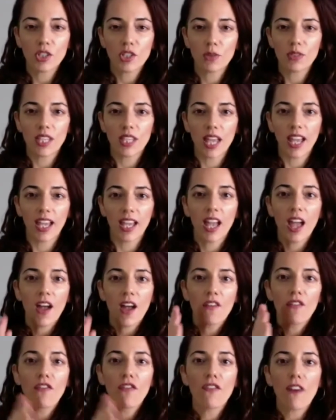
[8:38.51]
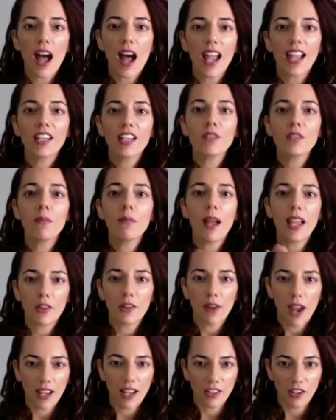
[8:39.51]
She was like, find my
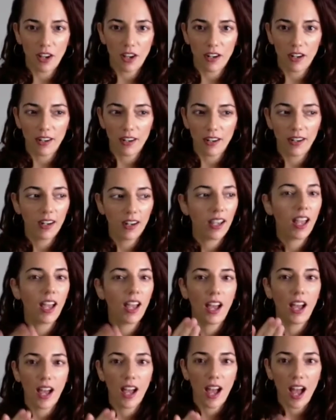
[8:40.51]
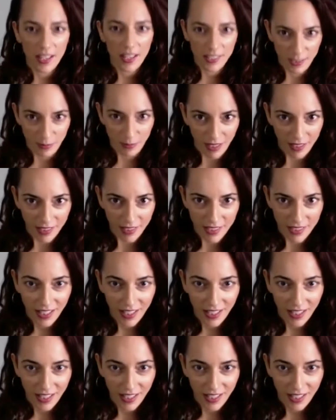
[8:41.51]
granddaughter a husband.